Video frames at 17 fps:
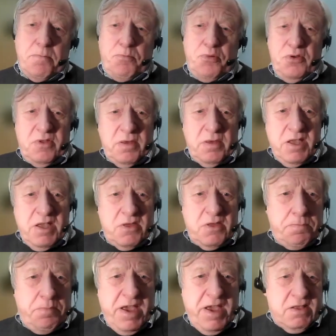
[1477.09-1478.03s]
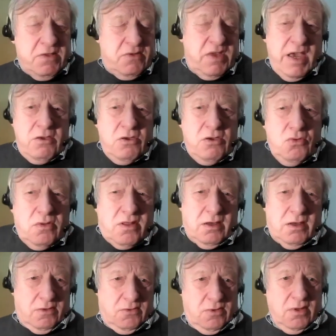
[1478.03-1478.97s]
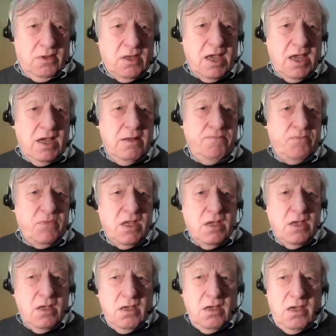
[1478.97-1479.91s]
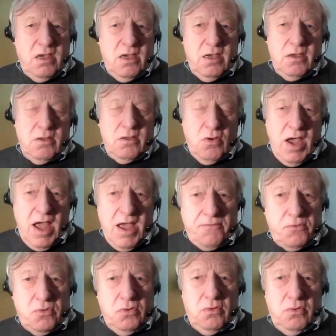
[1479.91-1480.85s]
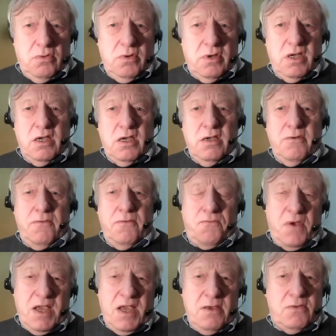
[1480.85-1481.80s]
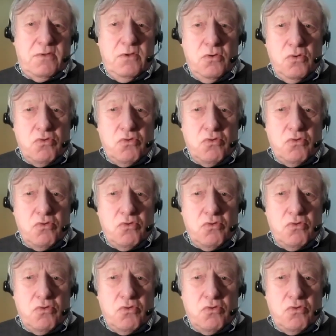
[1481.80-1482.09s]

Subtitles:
Put them in the bin. They're useless. Yeah. You have to face new